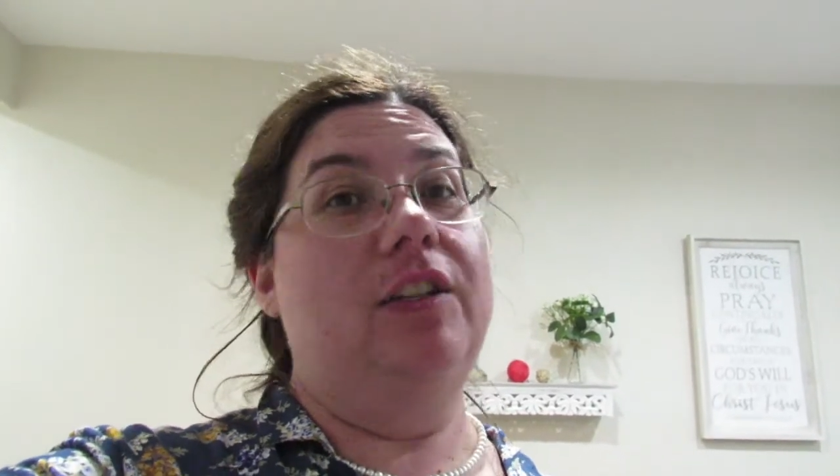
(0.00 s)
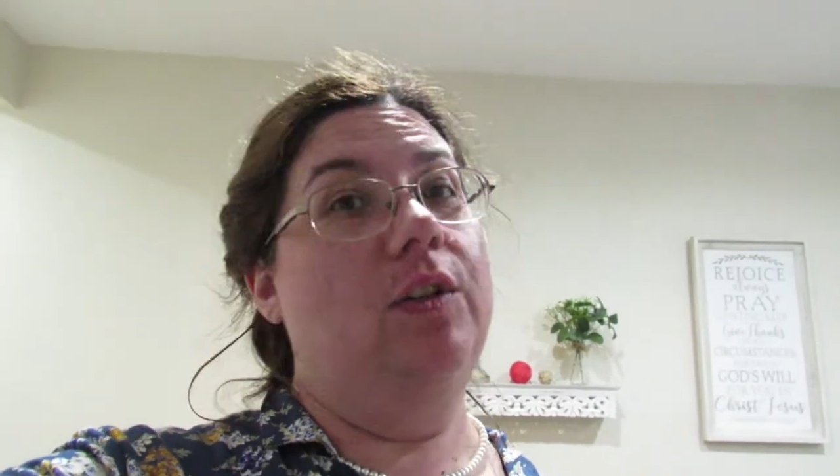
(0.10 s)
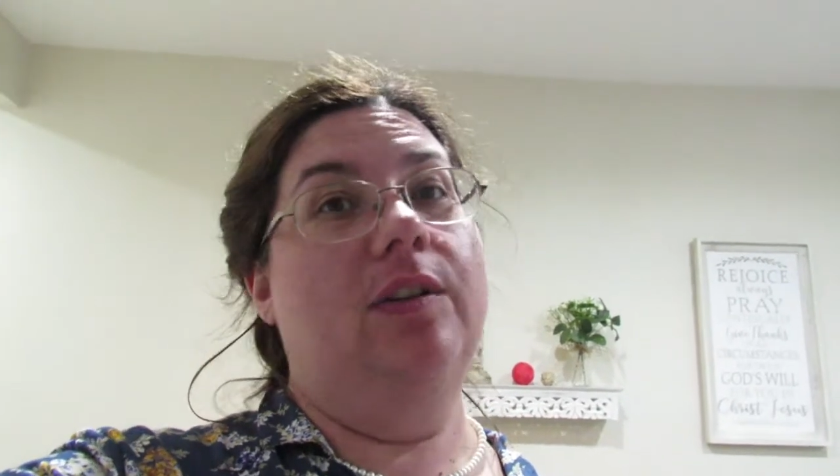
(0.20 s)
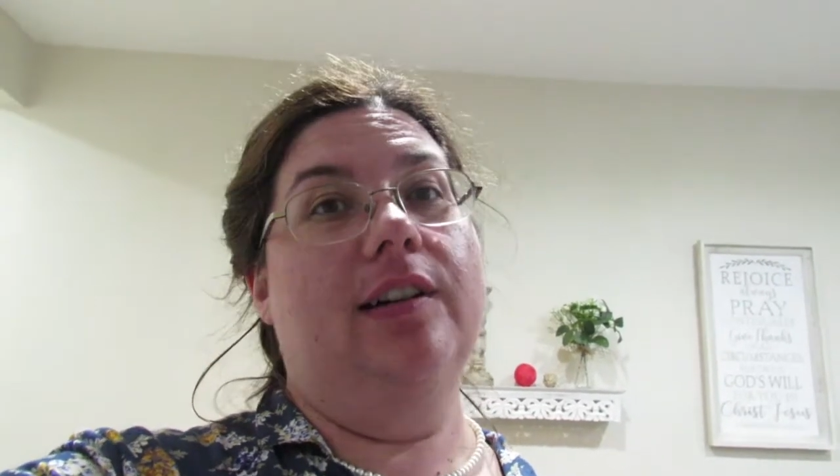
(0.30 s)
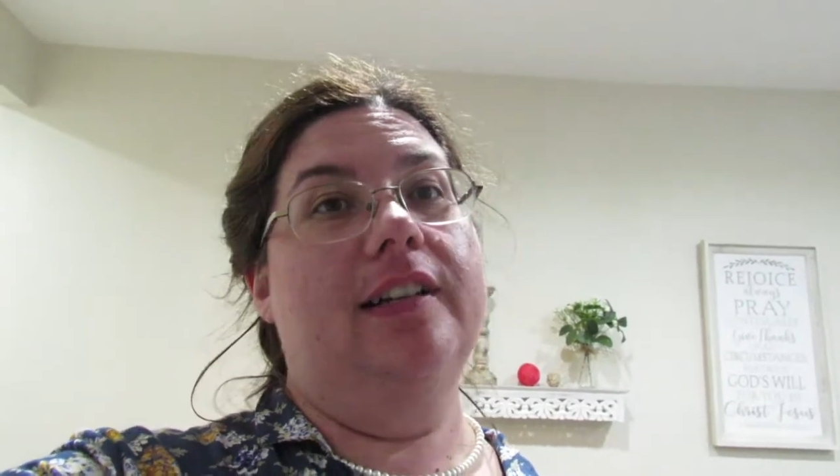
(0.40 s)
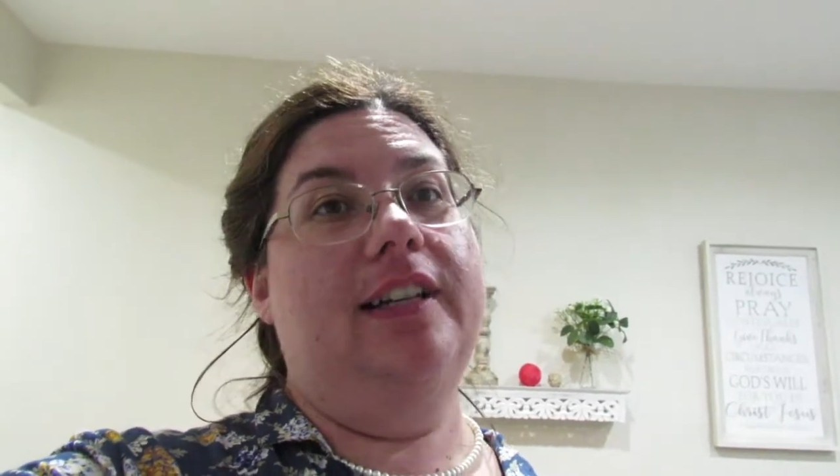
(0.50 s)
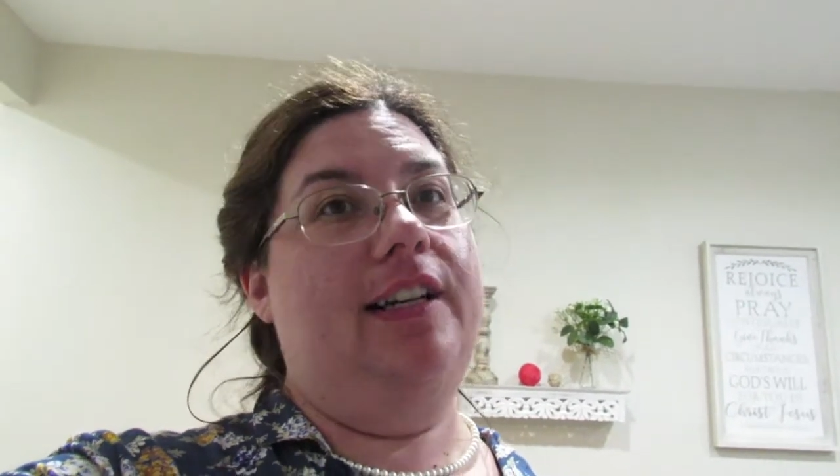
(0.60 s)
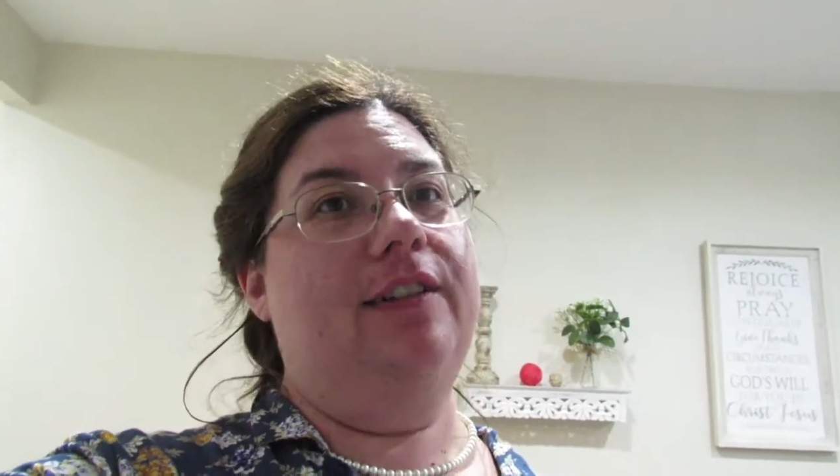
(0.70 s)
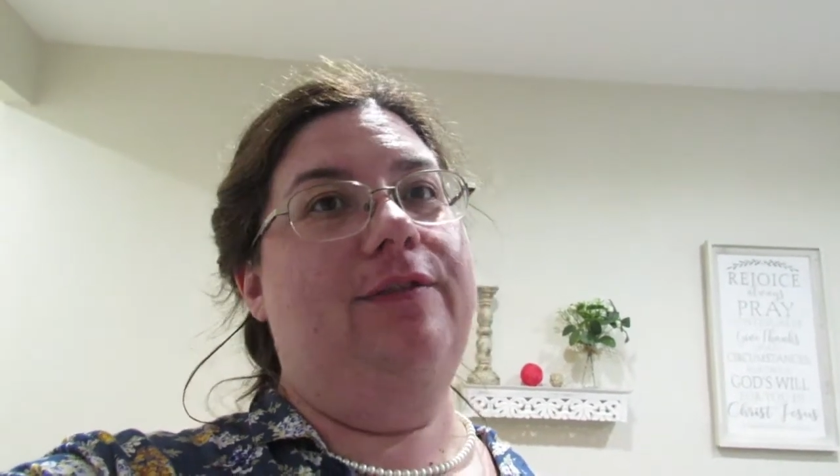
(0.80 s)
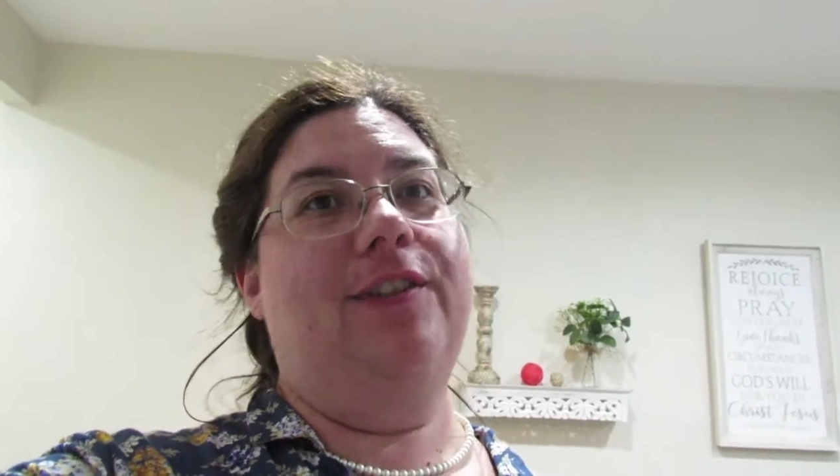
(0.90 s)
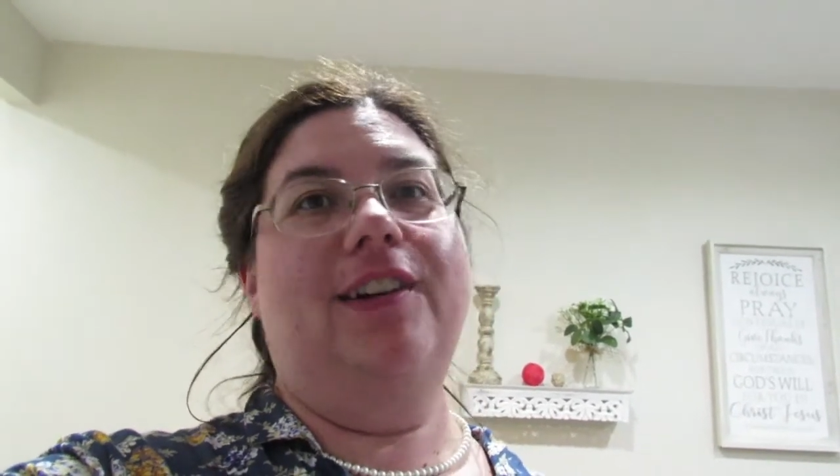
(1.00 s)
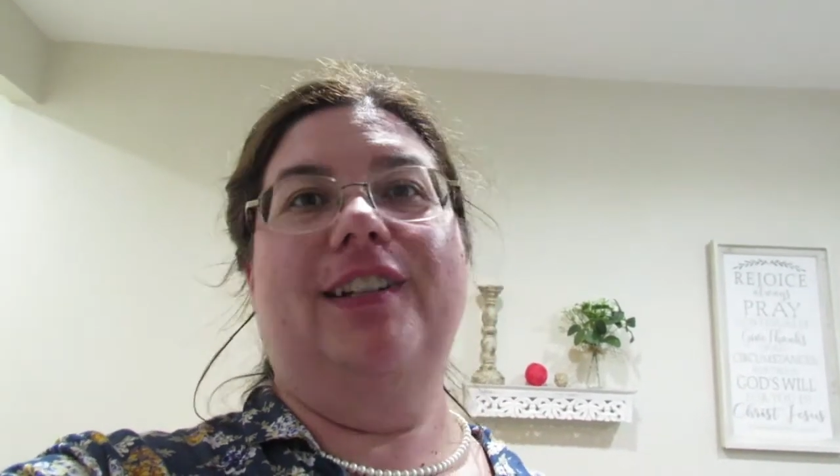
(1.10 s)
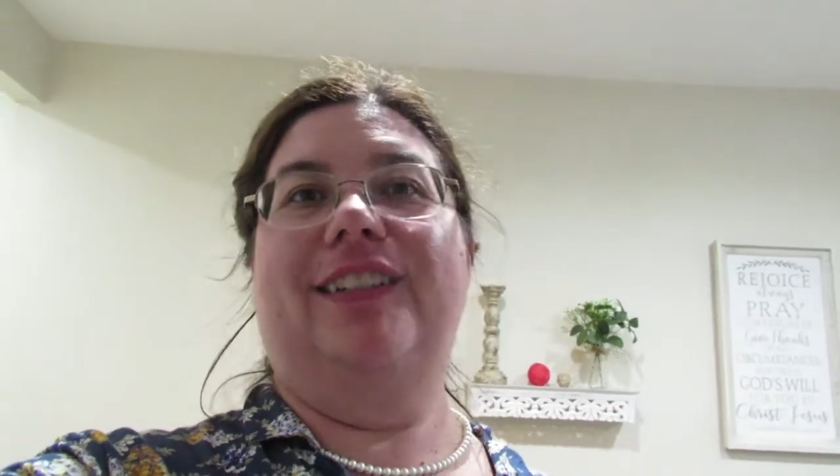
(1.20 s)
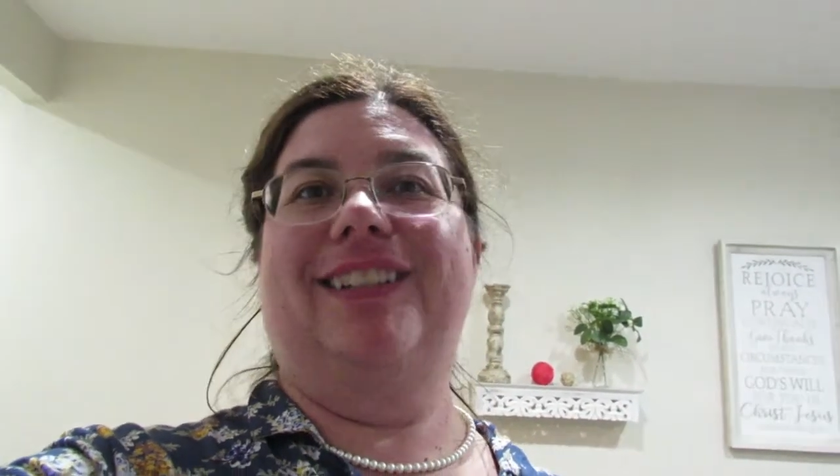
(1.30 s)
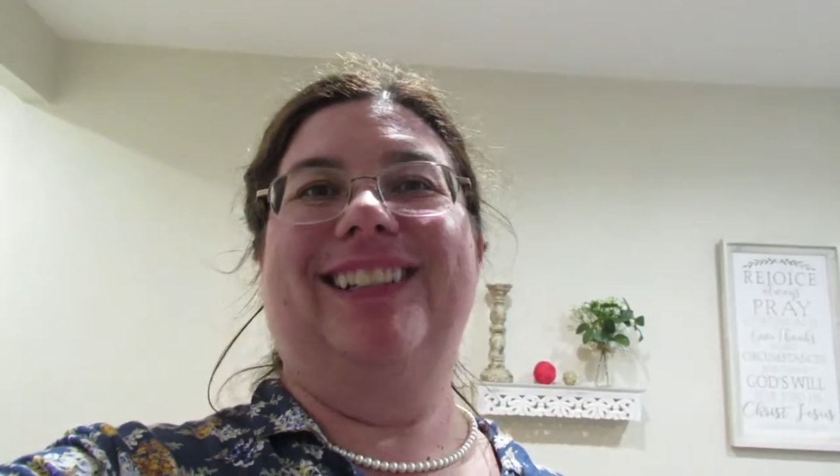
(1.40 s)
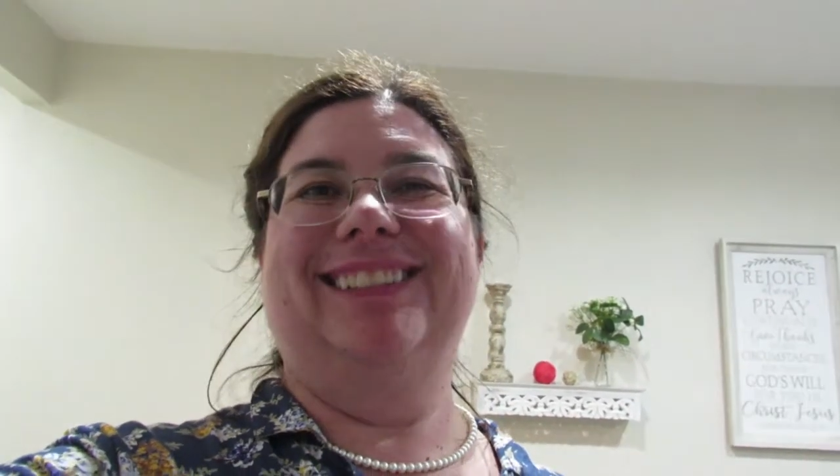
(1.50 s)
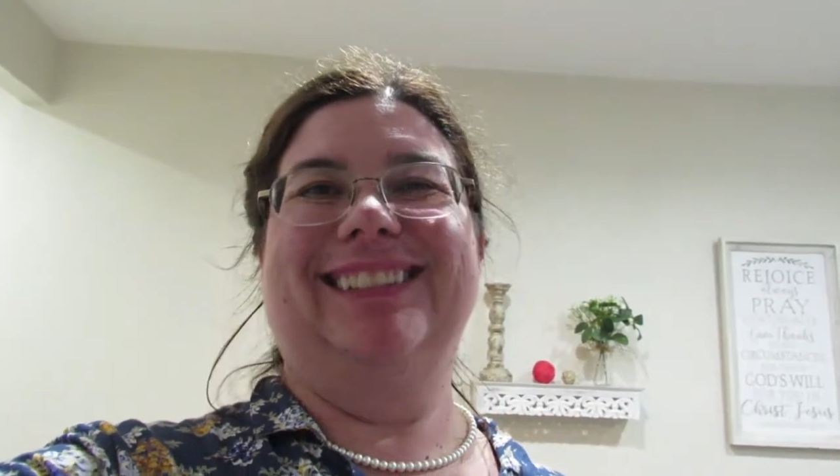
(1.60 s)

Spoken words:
you heard it here first.